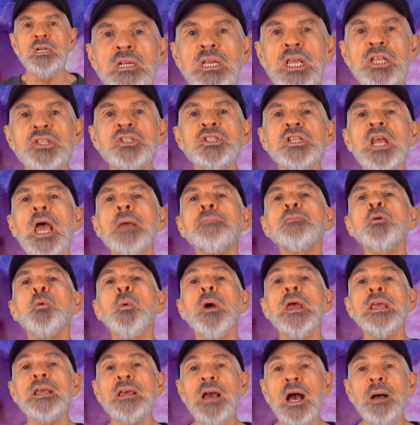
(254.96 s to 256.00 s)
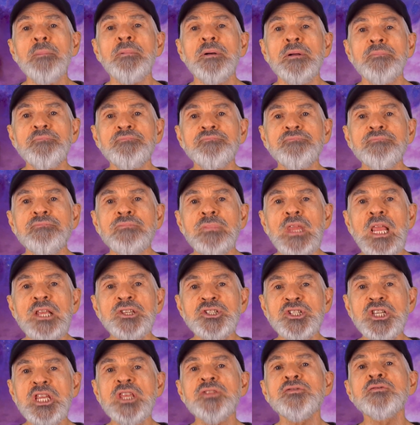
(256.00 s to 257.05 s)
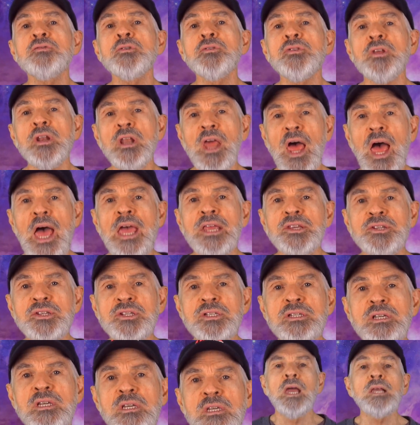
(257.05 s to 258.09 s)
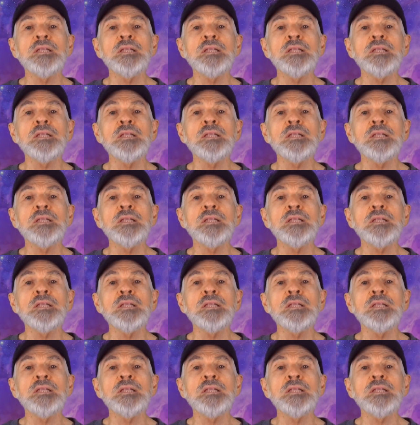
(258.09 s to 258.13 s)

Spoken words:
It's time to wake up and see through the lies.